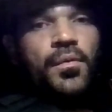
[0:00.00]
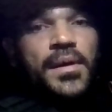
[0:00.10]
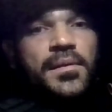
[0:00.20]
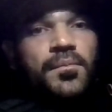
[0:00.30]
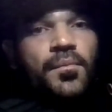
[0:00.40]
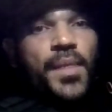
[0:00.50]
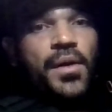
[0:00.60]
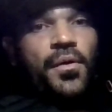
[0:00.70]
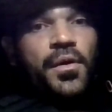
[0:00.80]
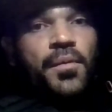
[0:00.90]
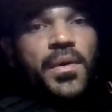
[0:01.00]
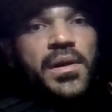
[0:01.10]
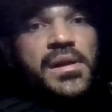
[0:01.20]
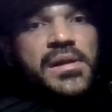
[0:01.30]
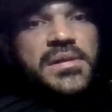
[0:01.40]
and make our
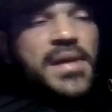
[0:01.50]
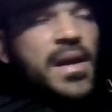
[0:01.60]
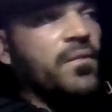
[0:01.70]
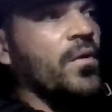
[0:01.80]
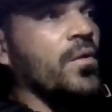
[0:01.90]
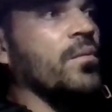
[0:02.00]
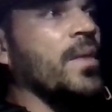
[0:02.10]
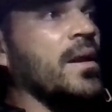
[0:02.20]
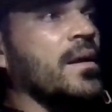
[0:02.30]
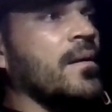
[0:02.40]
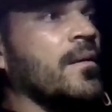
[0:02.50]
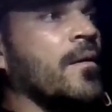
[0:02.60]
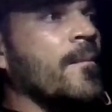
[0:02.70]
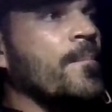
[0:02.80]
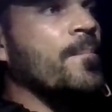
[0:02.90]
community safer, make
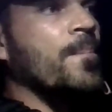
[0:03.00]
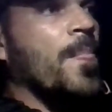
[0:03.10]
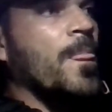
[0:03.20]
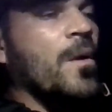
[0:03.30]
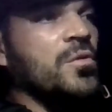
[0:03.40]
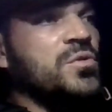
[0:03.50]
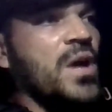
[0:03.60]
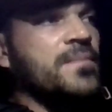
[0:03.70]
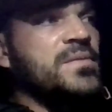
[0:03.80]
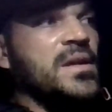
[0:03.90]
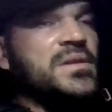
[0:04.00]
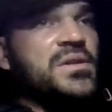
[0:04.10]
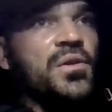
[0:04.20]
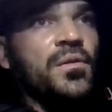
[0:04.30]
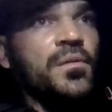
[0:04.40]
our jobs
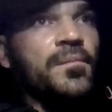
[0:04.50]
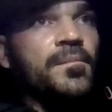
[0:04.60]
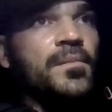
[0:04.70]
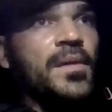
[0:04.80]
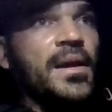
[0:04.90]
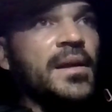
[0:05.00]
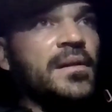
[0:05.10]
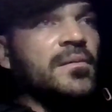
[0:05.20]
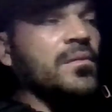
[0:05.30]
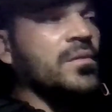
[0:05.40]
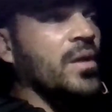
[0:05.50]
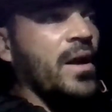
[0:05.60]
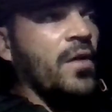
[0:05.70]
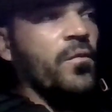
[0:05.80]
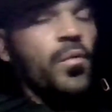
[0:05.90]
easier, and look
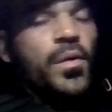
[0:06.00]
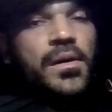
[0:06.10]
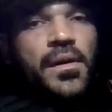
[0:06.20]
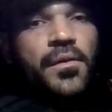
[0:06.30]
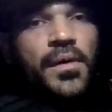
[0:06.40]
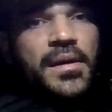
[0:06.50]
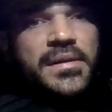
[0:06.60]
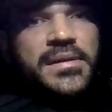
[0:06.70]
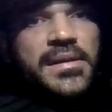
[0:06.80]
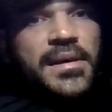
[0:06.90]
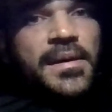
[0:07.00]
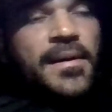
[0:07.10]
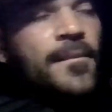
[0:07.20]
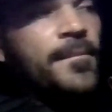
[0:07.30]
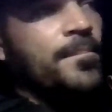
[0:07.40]
out for one another, because
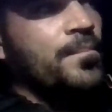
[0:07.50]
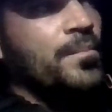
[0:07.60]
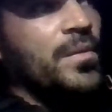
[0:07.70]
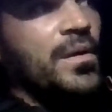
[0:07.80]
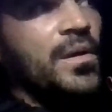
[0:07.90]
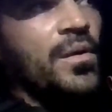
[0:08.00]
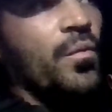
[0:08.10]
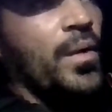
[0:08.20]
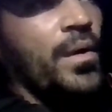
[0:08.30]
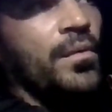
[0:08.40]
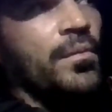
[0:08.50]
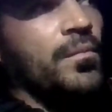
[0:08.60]
we're